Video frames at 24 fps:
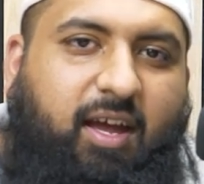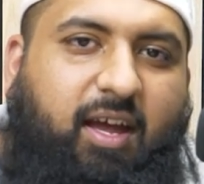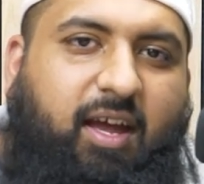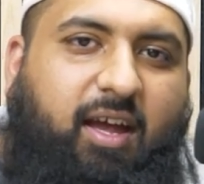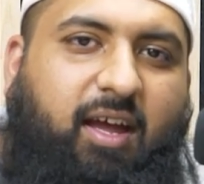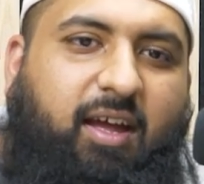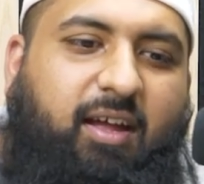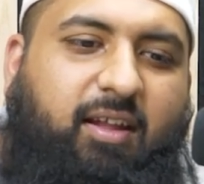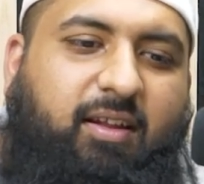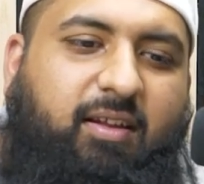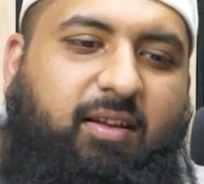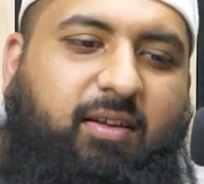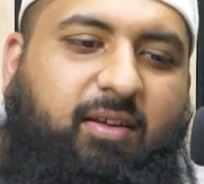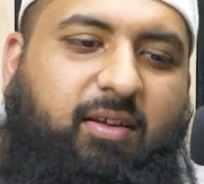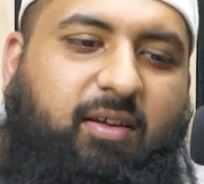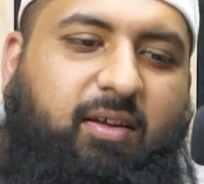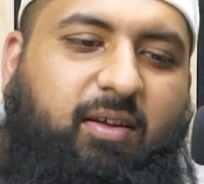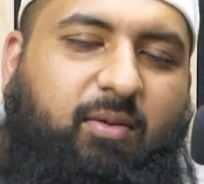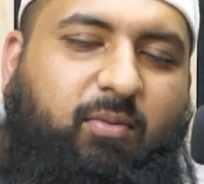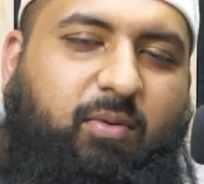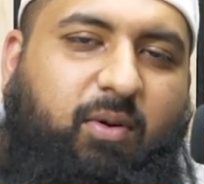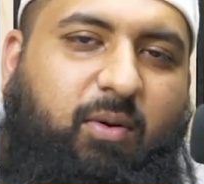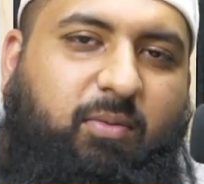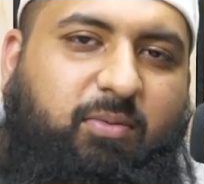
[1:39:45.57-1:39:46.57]
and
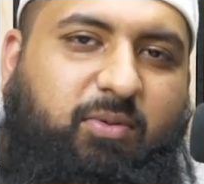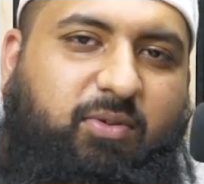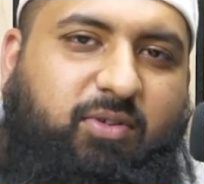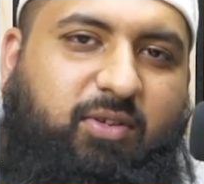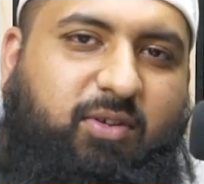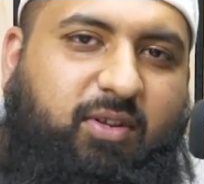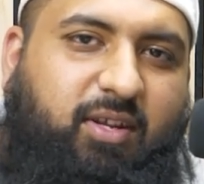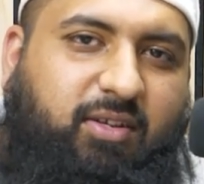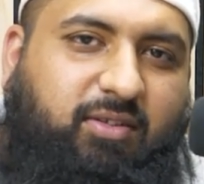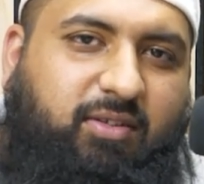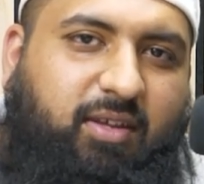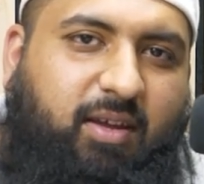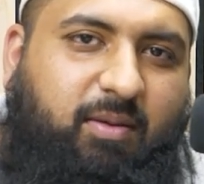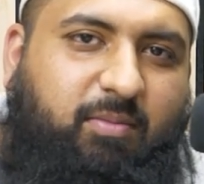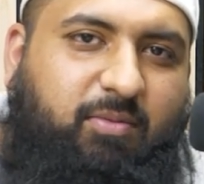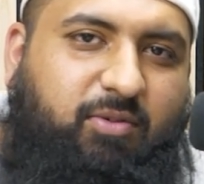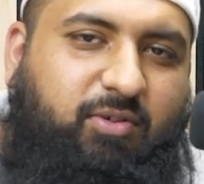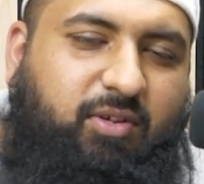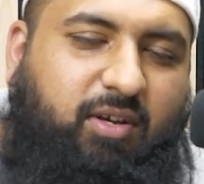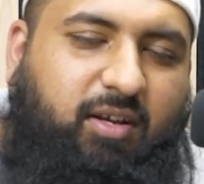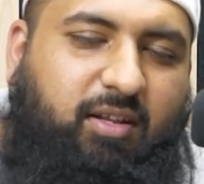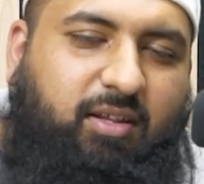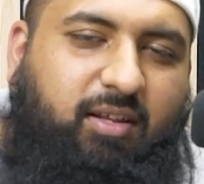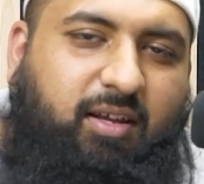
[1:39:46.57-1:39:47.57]
we hope to see you next time,
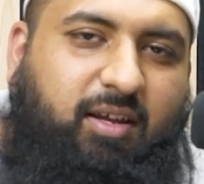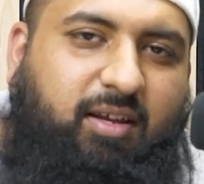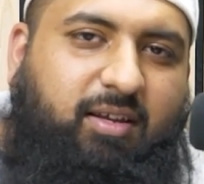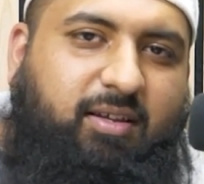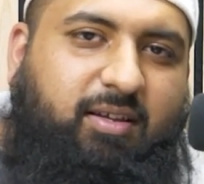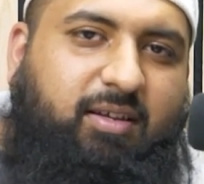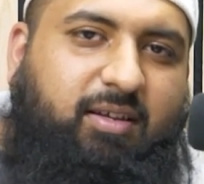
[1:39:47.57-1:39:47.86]
inshallah.